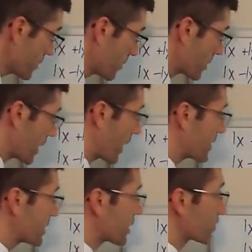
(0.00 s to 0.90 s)
But that
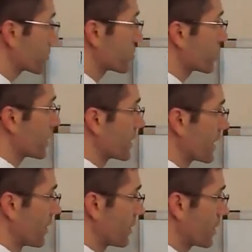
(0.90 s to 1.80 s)
is equal to
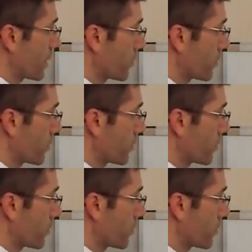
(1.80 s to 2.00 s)
11